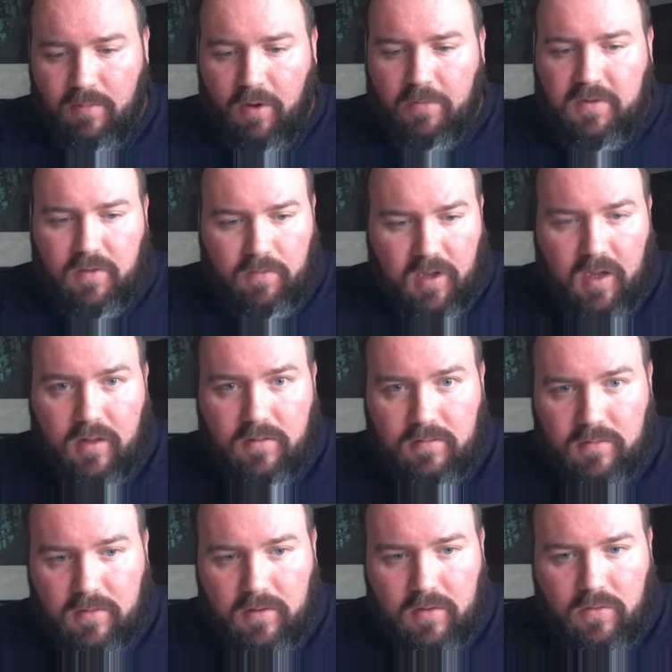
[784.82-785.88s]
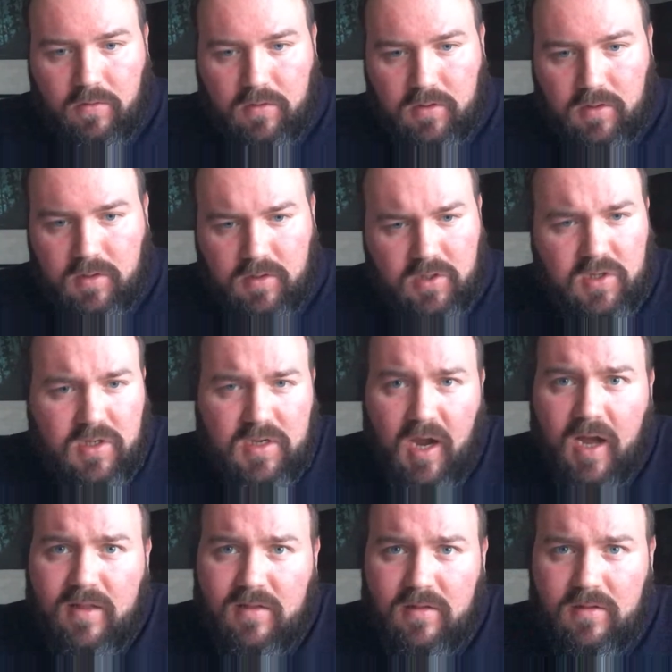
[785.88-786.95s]
came up to me and just
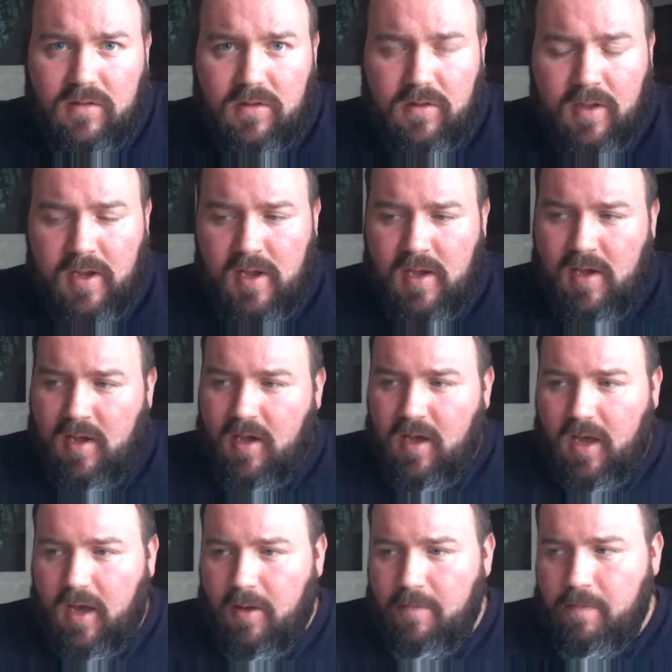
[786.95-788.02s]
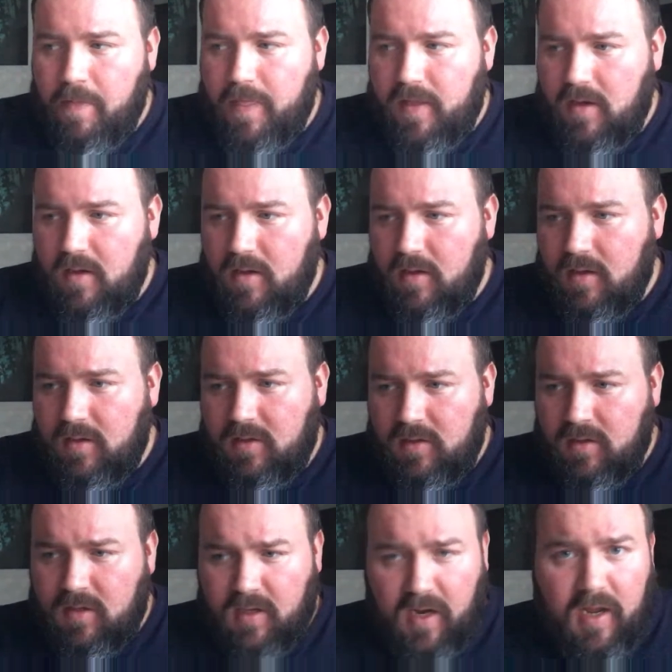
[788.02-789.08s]
chatted. And it's
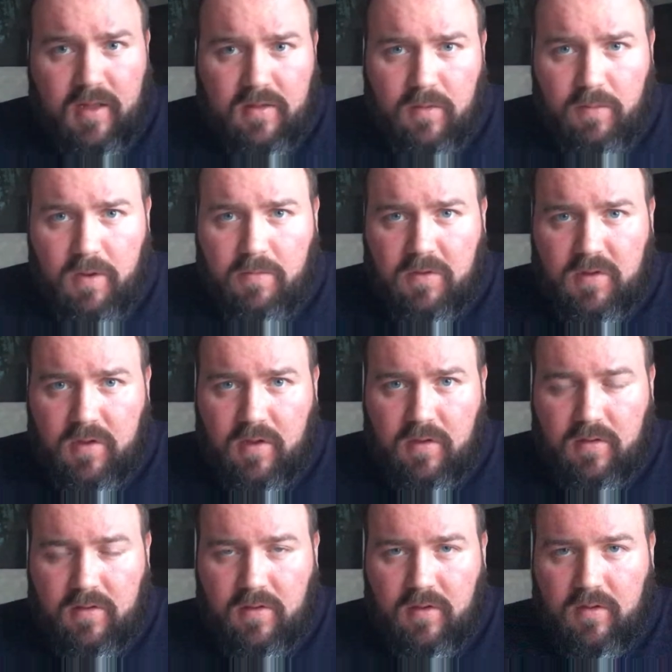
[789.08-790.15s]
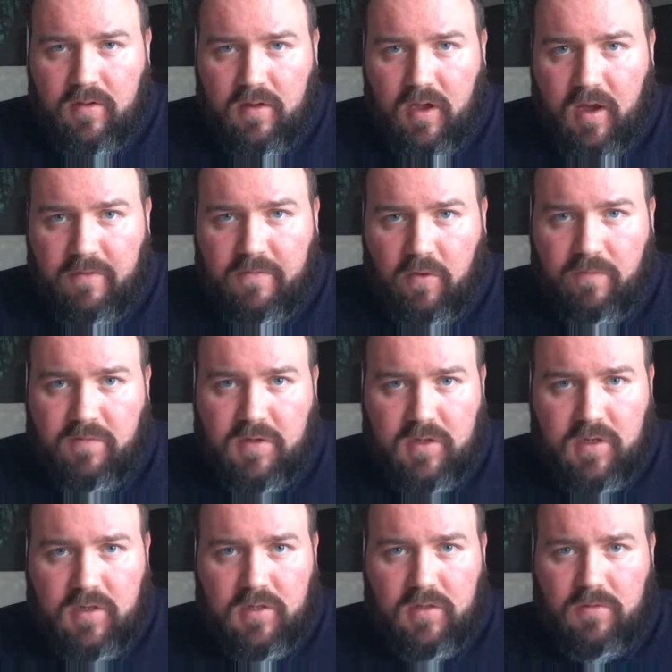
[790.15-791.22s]
just great to be able to have
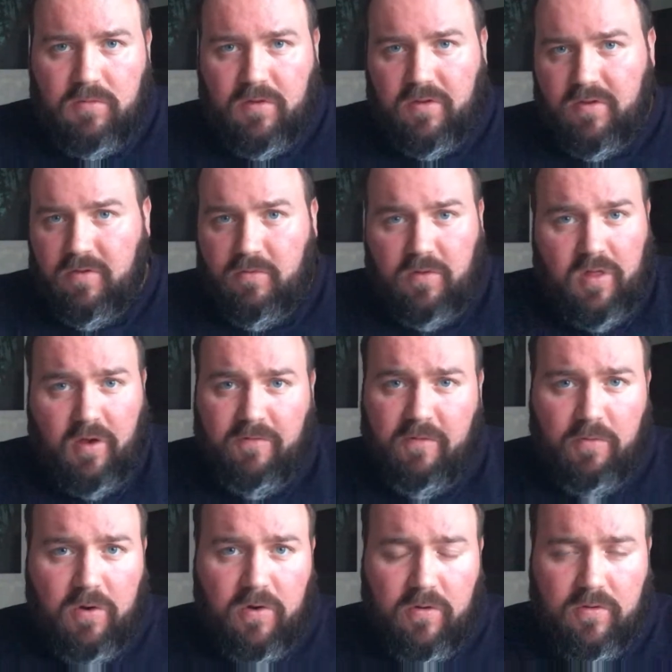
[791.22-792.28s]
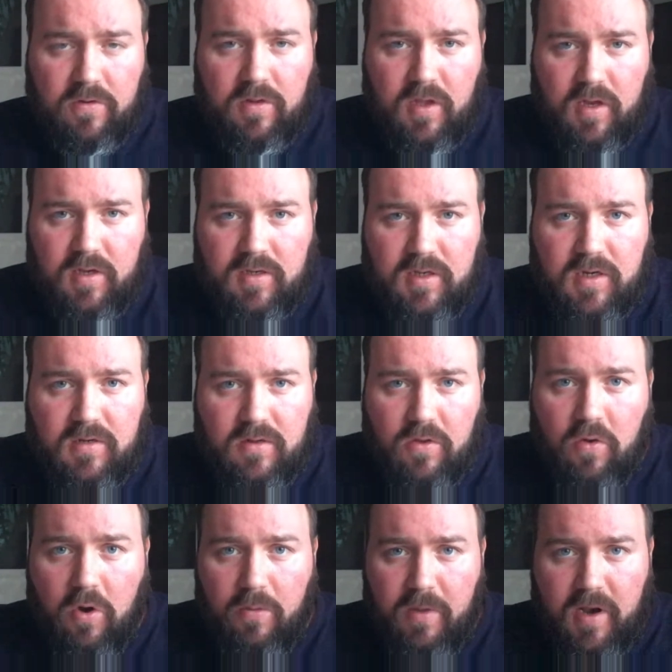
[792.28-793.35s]
conversations with everyone who kind of shares the
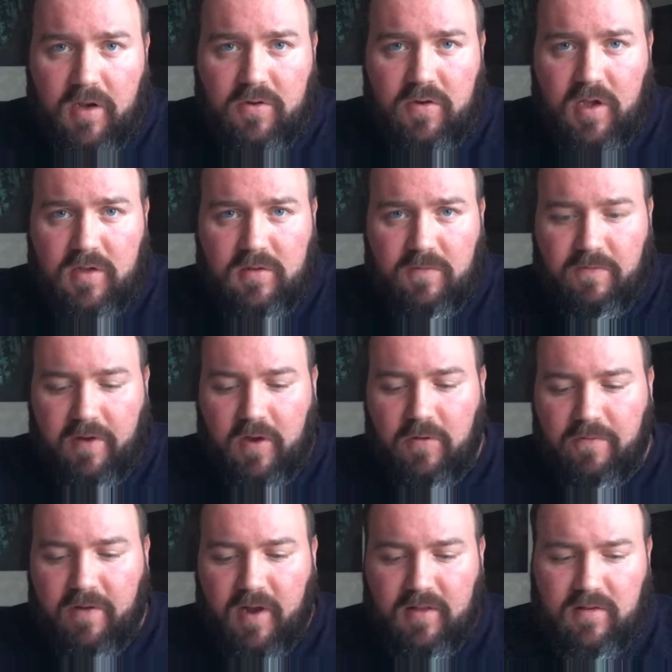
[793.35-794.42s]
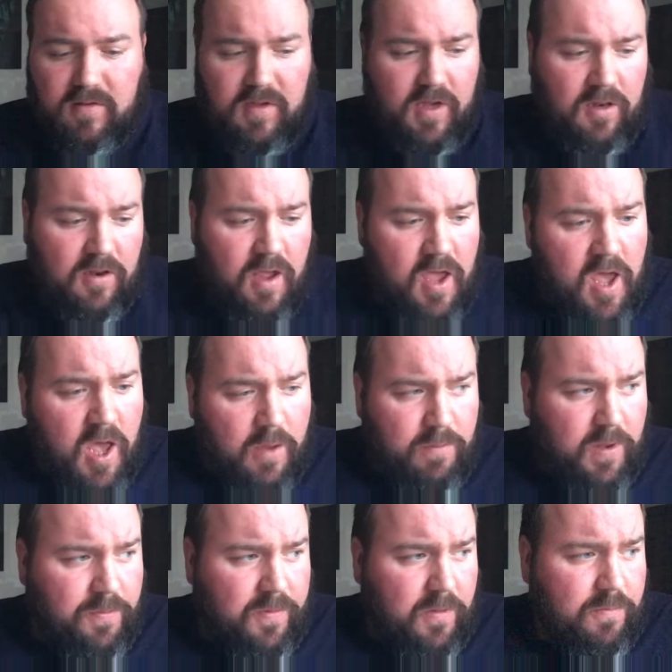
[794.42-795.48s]
common interest in Final Fantasy, and
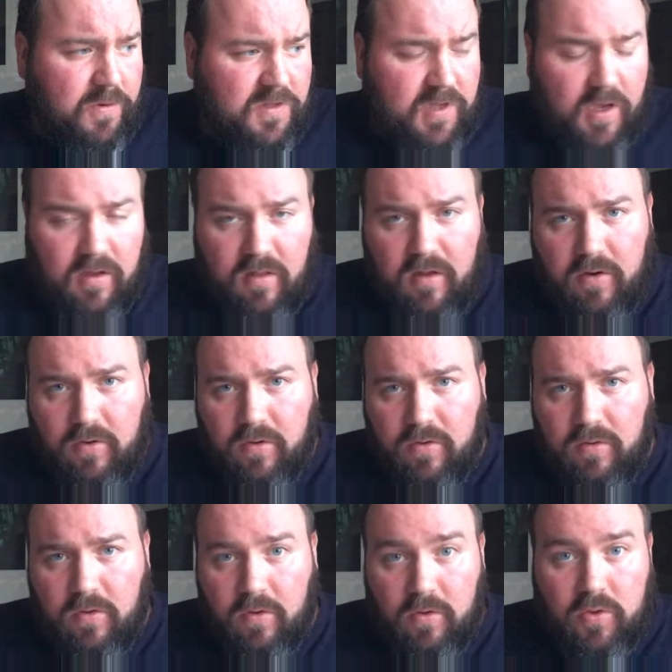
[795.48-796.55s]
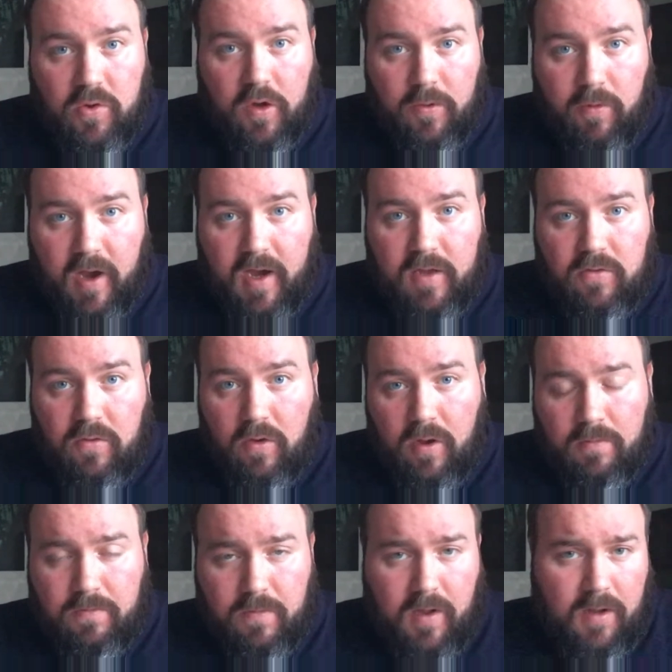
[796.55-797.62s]
people in particular who enjoy what I do.
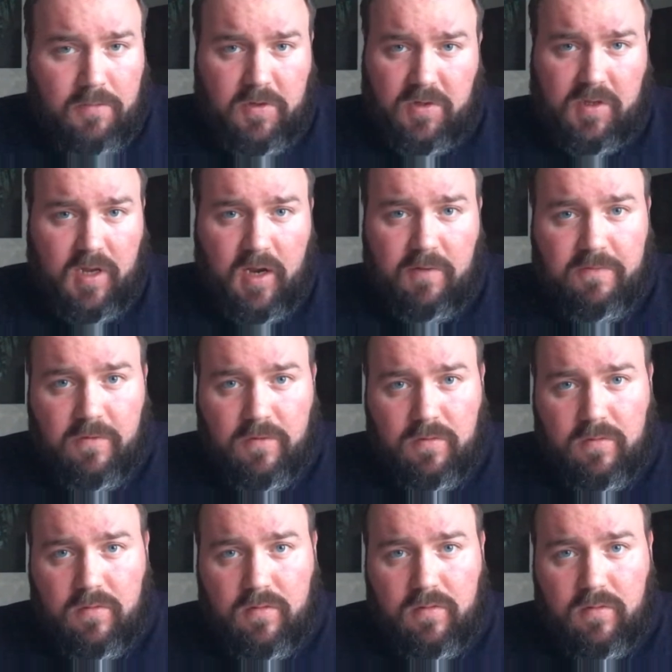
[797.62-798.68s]
I'm just grateful